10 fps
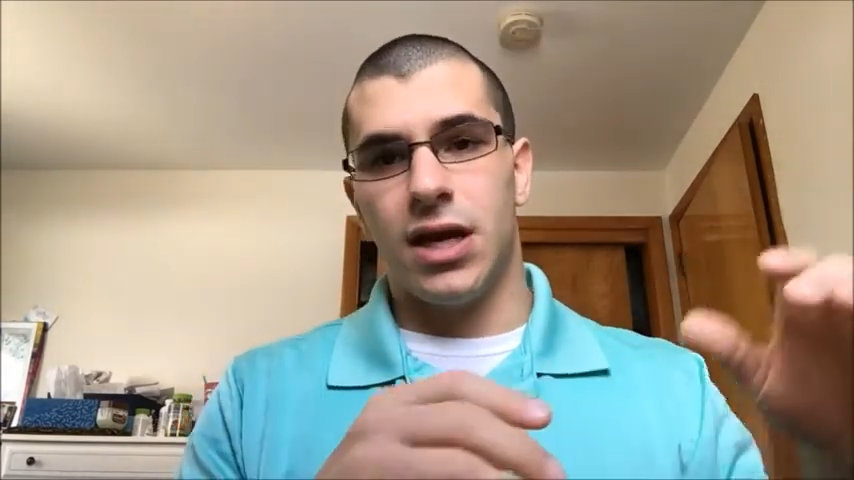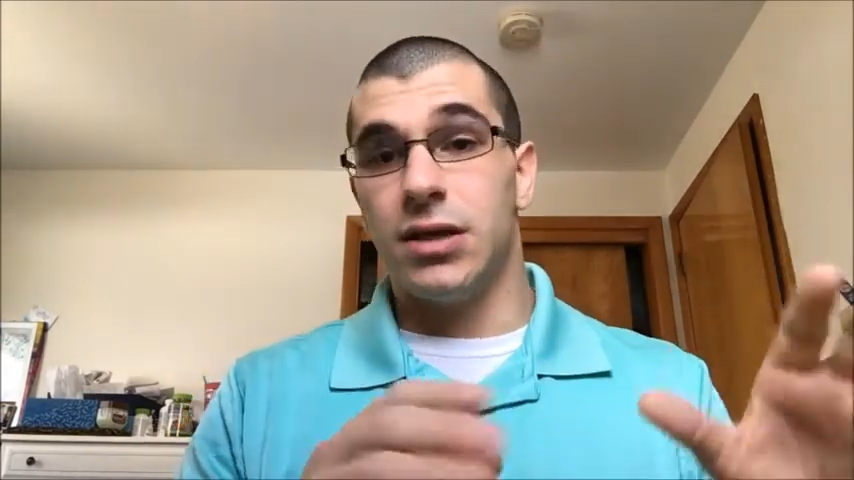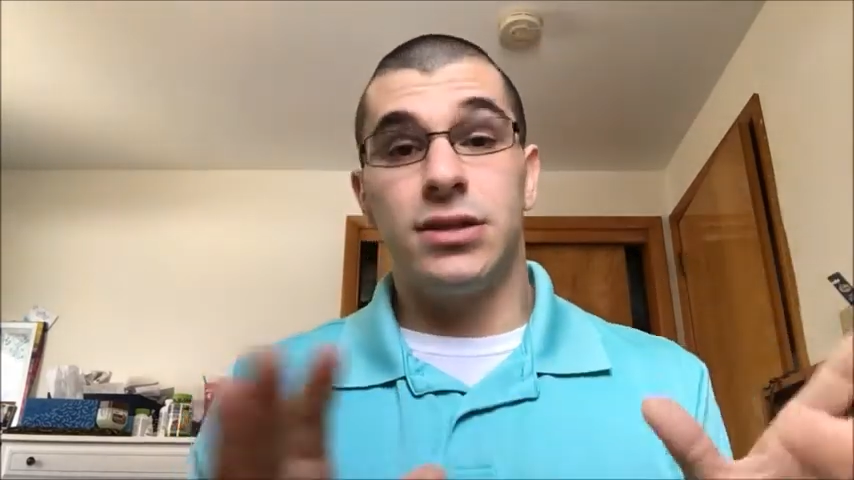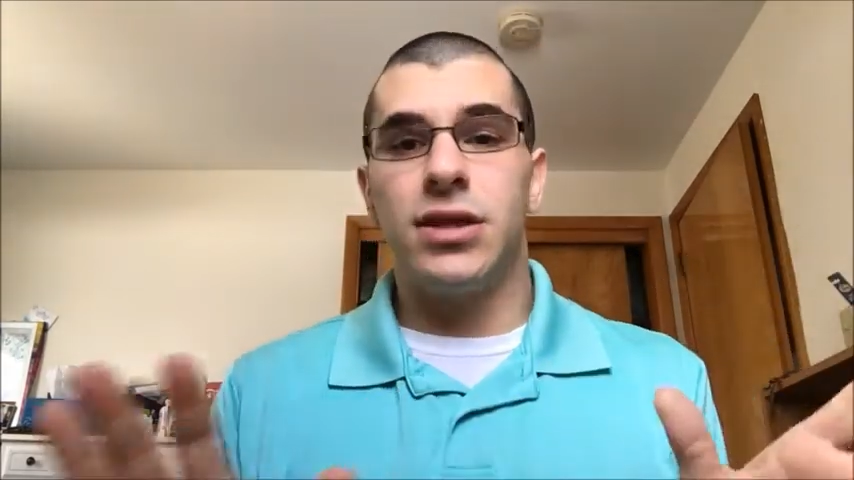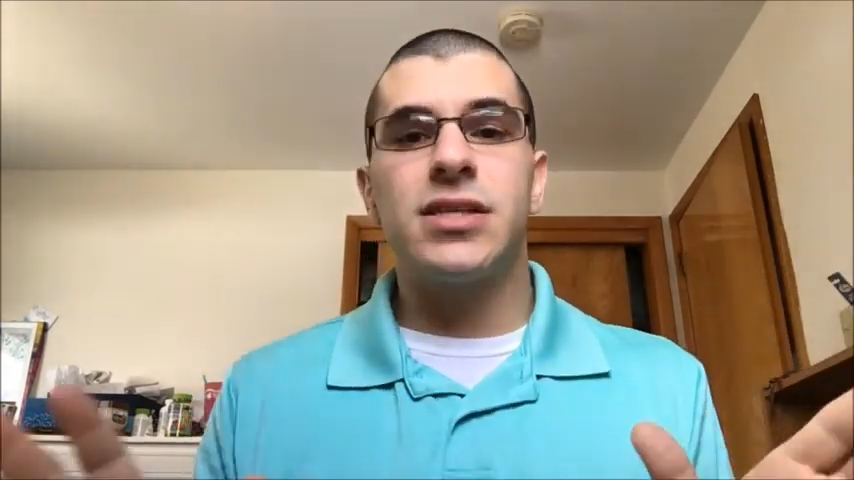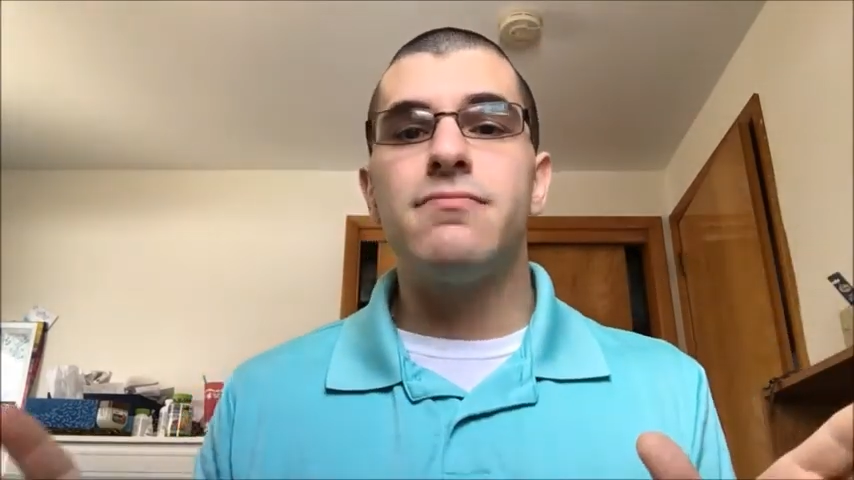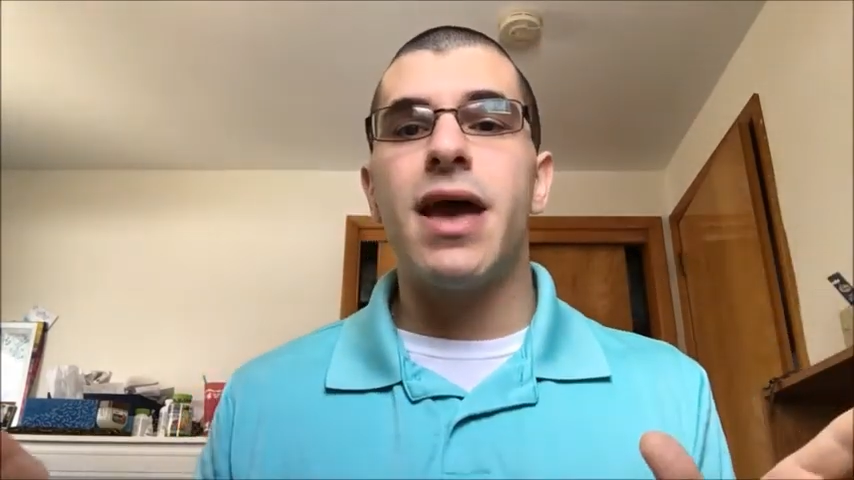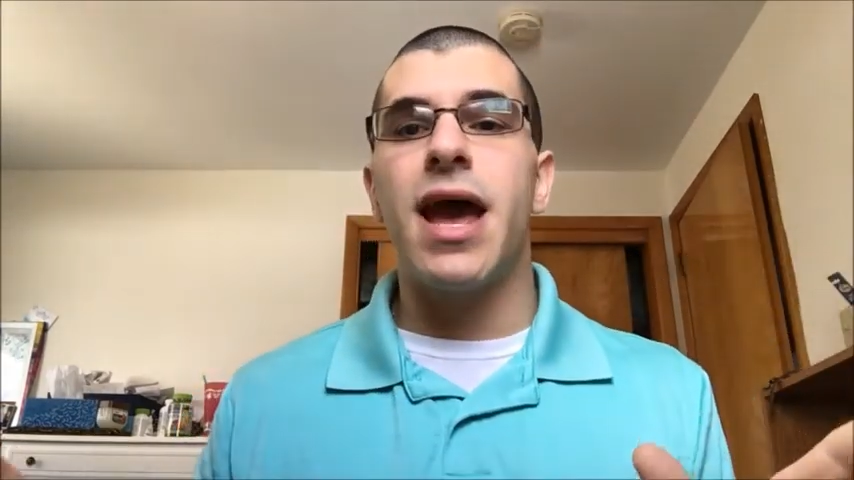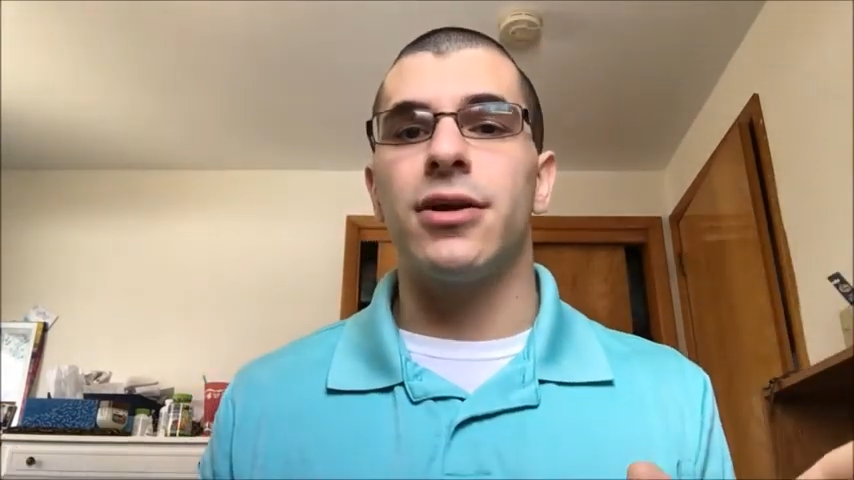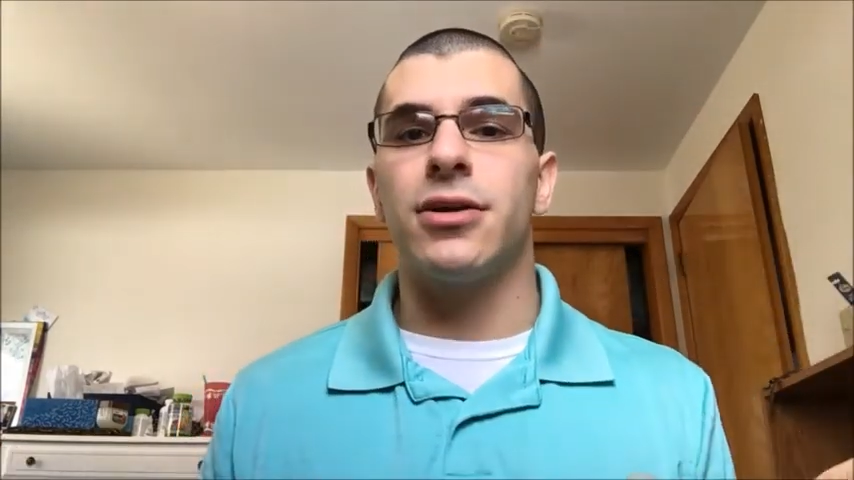It doesn't
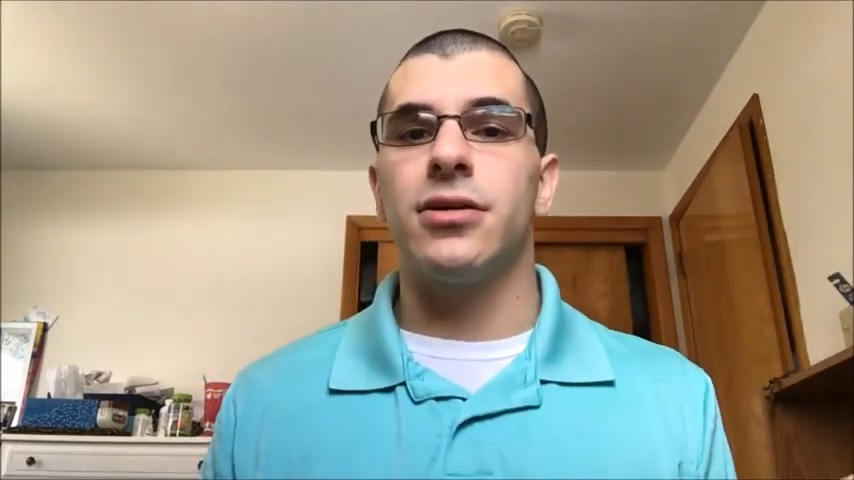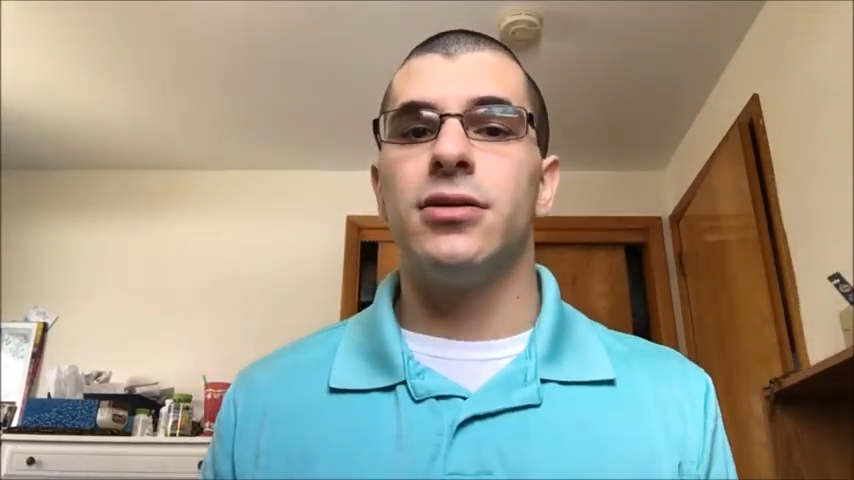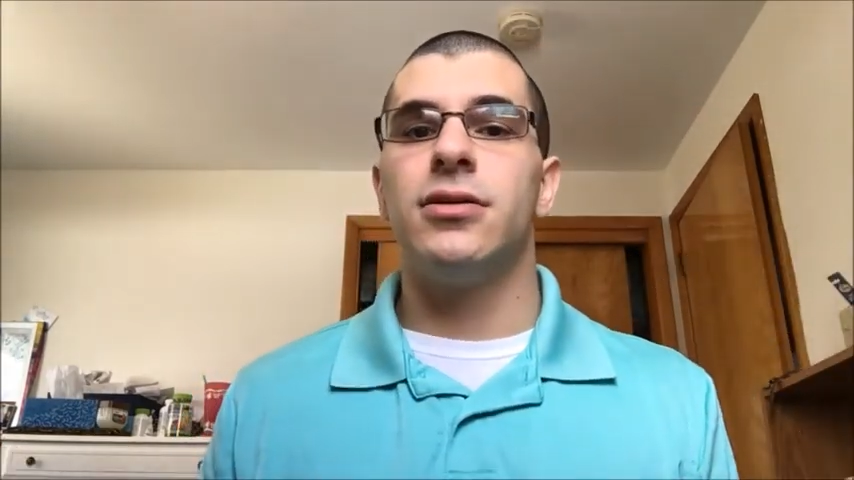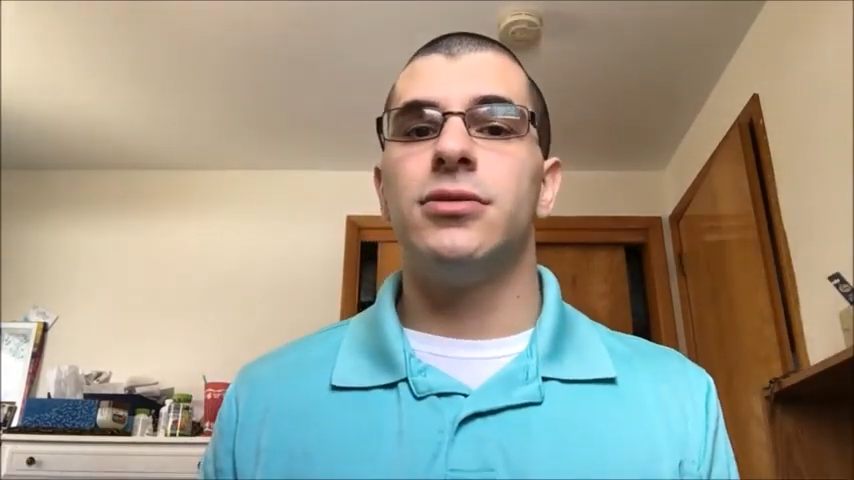matter.